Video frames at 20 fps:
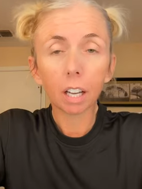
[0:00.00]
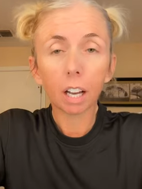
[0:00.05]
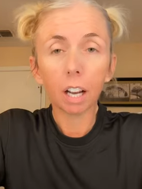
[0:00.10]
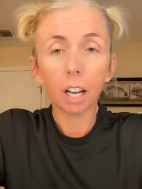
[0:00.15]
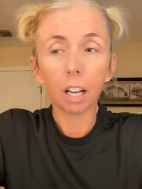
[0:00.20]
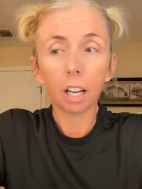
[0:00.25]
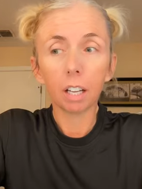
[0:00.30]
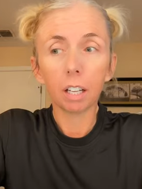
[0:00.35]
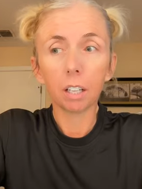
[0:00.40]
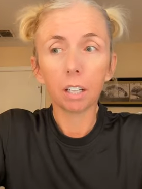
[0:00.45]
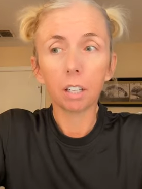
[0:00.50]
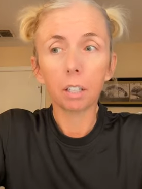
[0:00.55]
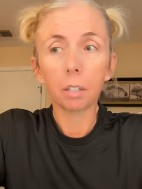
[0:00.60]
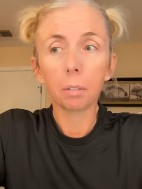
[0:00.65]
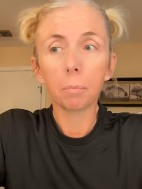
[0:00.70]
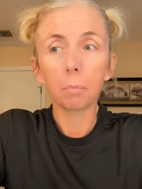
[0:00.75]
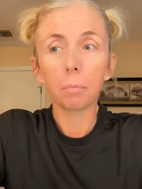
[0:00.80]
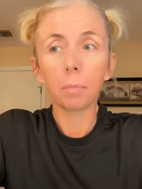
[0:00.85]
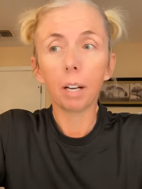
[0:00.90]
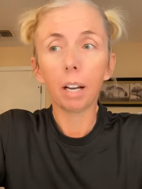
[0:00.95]

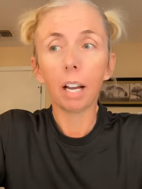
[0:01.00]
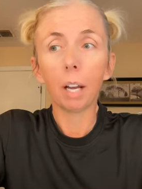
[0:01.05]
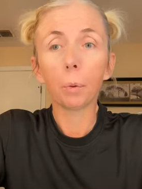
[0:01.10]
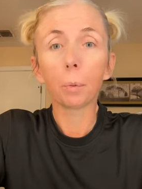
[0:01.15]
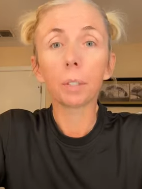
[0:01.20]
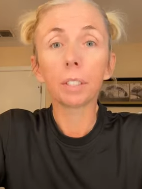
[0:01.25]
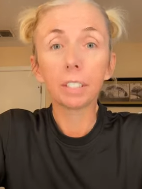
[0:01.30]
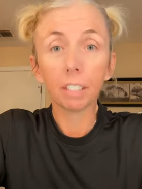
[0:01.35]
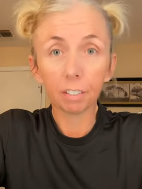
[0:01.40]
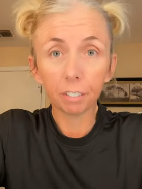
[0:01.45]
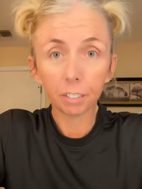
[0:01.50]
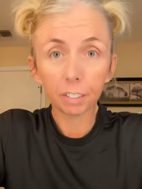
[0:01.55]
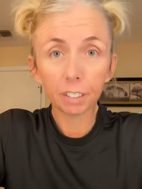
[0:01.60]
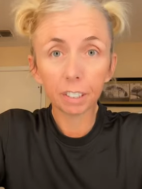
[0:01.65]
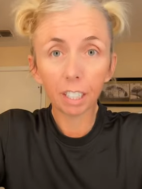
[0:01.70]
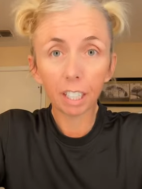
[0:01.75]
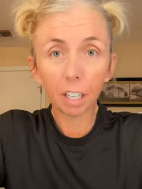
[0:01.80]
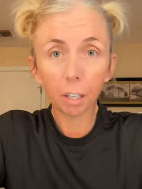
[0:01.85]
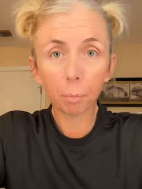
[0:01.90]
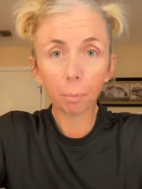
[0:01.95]
Um, I would
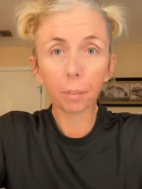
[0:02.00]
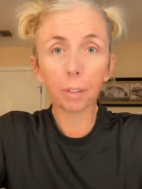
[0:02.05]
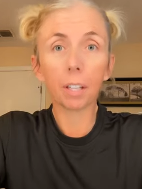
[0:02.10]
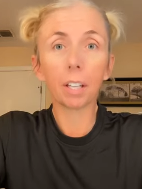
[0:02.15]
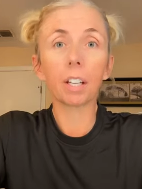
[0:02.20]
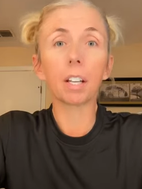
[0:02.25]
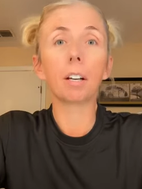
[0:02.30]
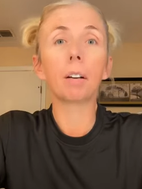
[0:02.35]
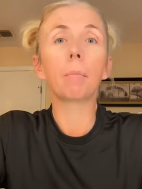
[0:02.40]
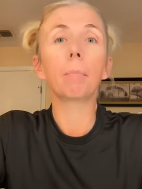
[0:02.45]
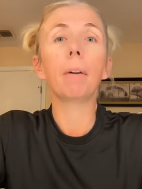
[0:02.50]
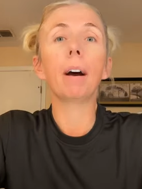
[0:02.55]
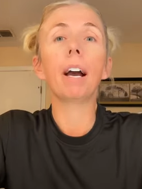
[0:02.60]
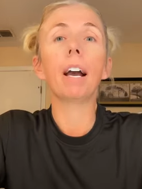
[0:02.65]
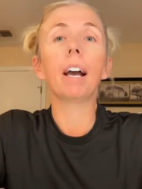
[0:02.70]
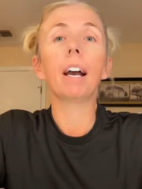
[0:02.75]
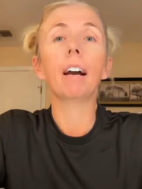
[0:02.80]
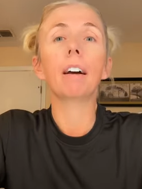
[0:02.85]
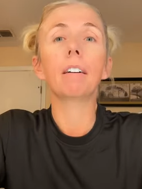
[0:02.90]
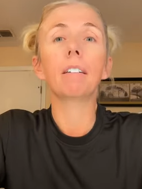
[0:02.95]
definitely help them. I
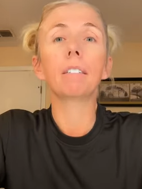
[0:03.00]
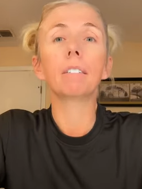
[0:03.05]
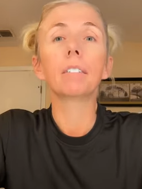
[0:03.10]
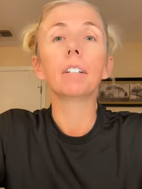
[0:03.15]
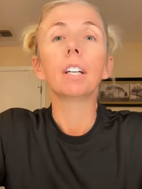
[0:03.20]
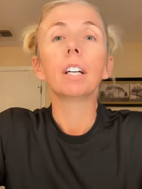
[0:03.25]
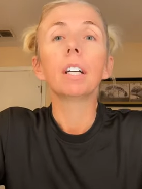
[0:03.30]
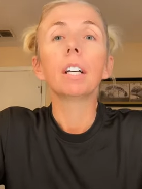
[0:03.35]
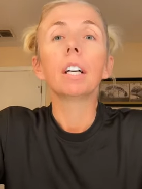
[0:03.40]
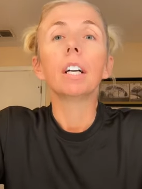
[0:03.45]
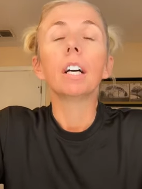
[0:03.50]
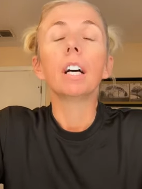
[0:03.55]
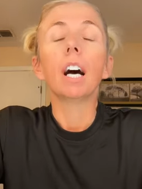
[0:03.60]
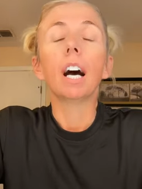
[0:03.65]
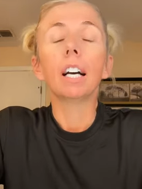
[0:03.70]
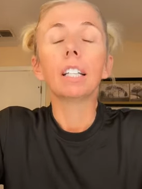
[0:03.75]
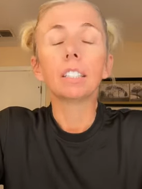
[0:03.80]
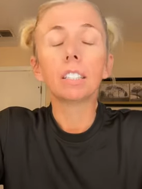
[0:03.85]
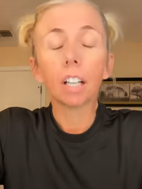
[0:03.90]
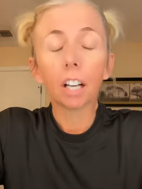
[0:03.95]
have
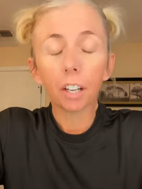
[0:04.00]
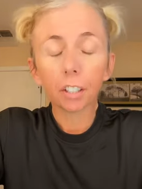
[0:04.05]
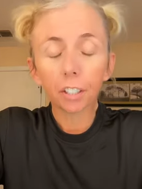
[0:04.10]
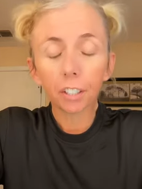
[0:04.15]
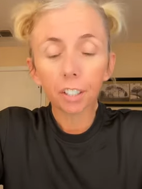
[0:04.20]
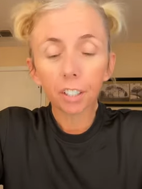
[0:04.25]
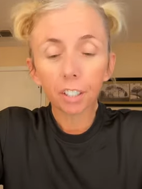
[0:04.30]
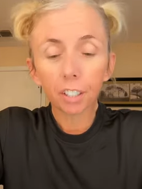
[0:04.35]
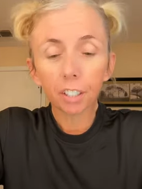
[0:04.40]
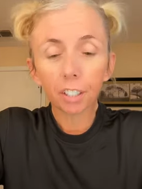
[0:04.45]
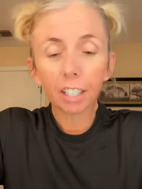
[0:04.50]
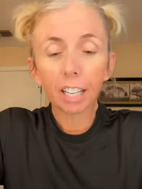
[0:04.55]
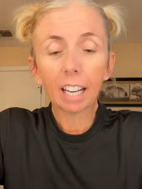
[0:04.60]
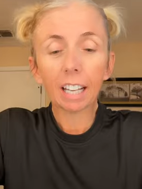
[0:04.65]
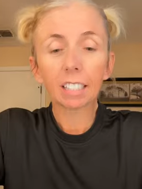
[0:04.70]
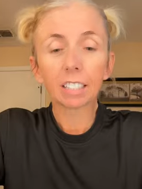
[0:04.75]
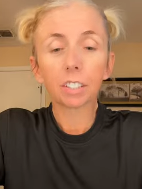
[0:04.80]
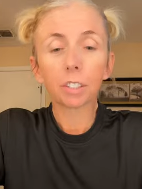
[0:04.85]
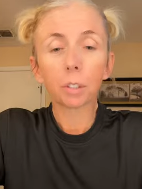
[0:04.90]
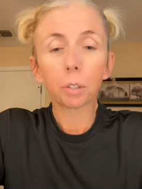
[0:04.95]
a daughter that
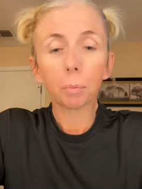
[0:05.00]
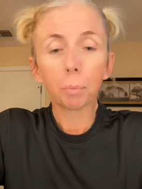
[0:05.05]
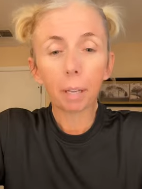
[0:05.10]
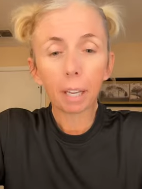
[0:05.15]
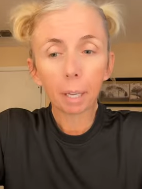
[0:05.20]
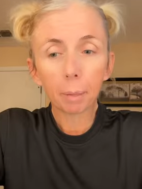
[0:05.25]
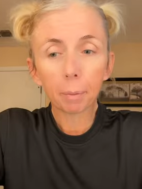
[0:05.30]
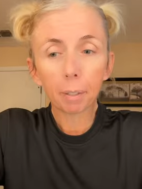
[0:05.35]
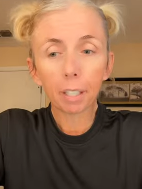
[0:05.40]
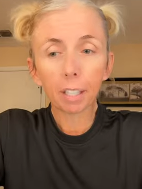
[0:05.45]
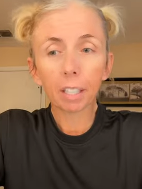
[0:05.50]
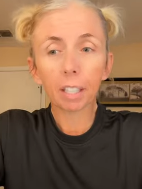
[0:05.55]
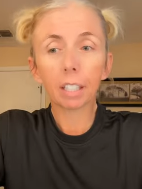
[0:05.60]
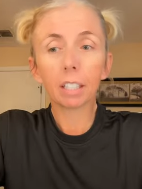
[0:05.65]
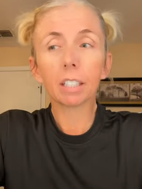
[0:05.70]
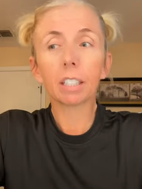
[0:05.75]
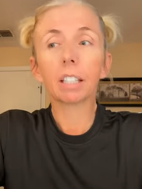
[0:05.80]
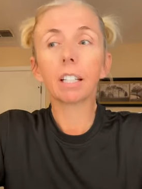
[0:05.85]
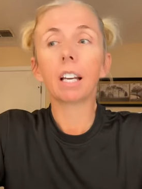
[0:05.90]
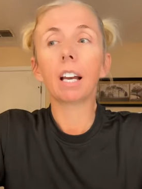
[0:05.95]
has a new
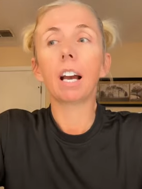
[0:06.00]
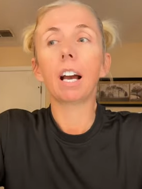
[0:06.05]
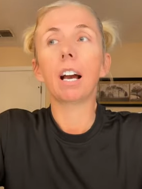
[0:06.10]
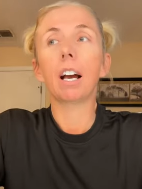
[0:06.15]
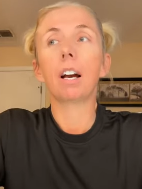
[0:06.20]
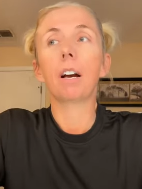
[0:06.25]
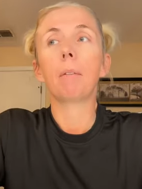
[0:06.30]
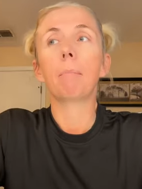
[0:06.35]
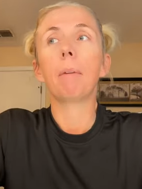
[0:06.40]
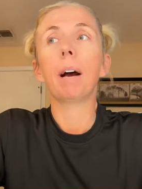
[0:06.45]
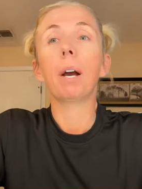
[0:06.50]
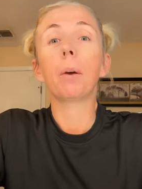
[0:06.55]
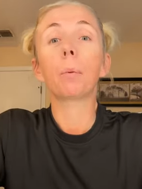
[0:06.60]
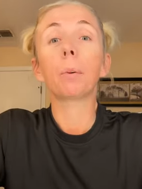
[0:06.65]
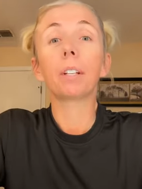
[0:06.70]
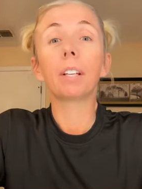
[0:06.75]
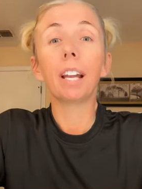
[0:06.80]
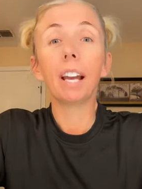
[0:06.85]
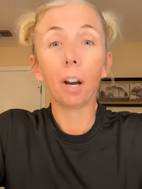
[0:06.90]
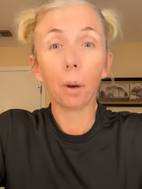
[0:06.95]
baby, um, I
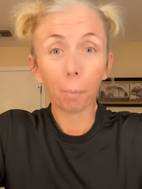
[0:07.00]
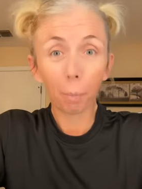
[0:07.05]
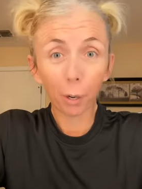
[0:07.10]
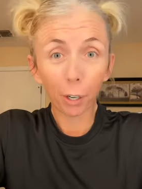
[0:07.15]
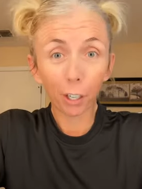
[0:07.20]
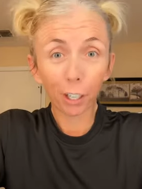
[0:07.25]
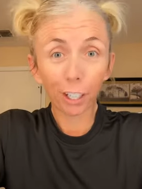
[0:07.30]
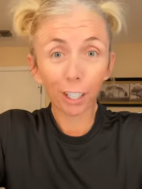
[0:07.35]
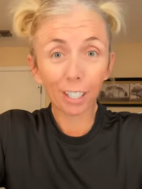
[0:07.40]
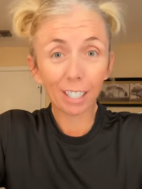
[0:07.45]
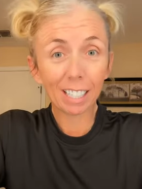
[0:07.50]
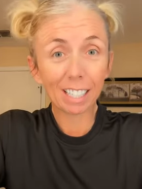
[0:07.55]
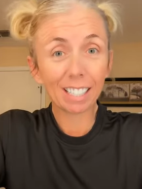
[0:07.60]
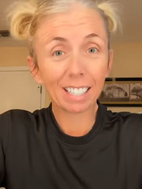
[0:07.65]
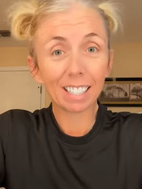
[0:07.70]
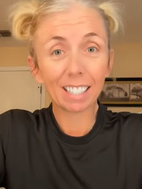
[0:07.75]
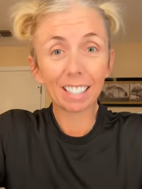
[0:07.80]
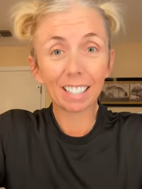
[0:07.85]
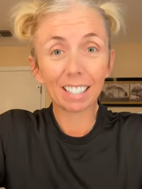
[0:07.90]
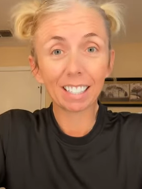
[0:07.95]
would help her
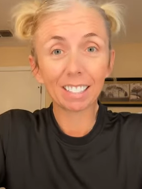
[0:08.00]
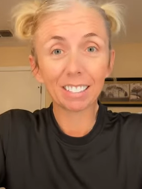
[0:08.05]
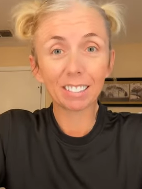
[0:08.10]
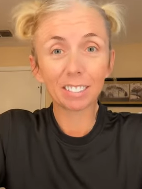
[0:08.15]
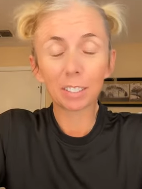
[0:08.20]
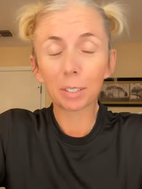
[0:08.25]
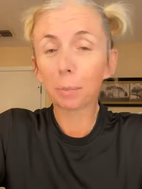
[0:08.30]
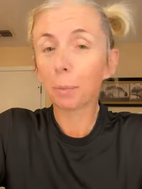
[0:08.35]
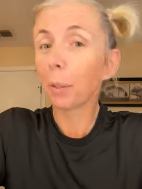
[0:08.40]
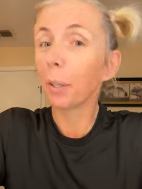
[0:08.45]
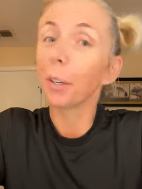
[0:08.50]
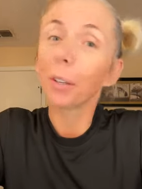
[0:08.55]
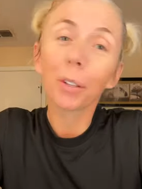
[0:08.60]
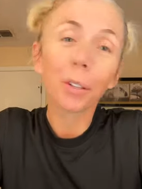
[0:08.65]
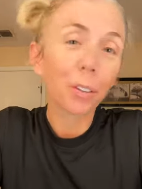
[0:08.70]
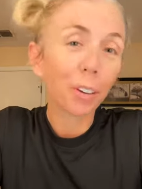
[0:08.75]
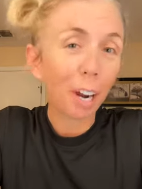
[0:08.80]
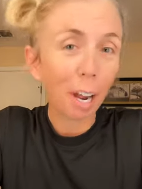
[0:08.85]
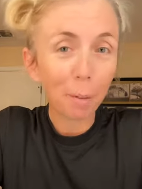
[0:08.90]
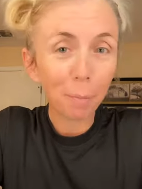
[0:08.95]
and spoil
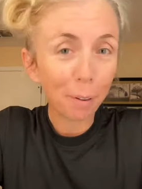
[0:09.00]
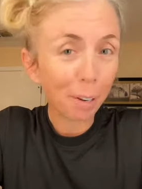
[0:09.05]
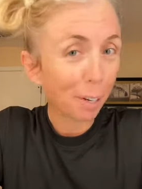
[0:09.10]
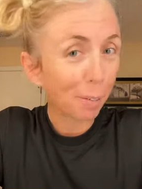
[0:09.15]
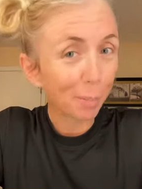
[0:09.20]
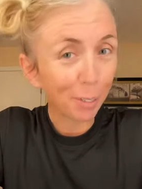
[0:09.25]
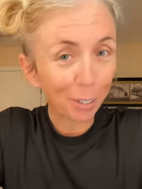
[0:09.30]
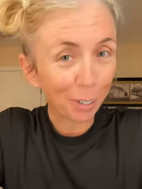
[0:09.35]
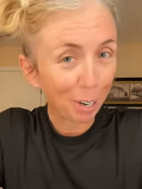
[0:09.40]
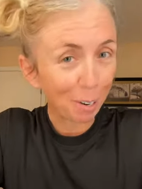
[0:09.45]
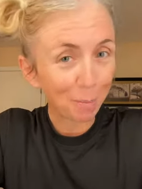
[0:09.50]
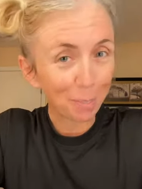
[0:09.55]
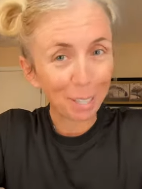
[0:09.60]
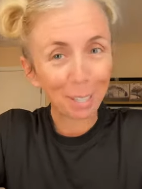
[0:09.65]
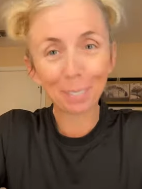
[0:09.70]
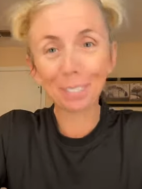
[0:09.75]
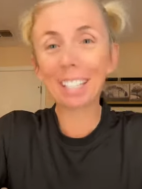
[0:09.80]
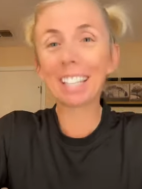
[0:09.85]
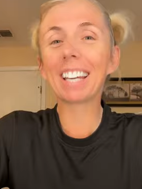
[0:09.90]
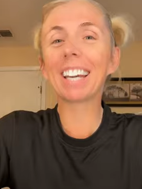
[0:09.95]
the crap out of my
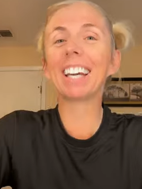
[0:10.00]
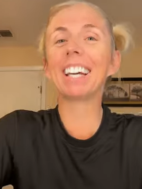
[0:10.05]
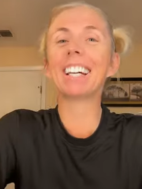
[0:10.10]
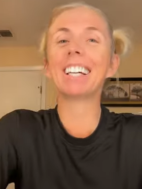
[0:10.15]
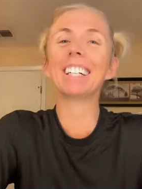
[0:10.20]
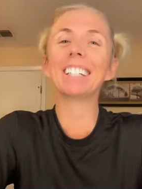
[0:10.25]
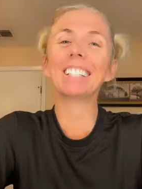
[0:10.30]
grandbaby.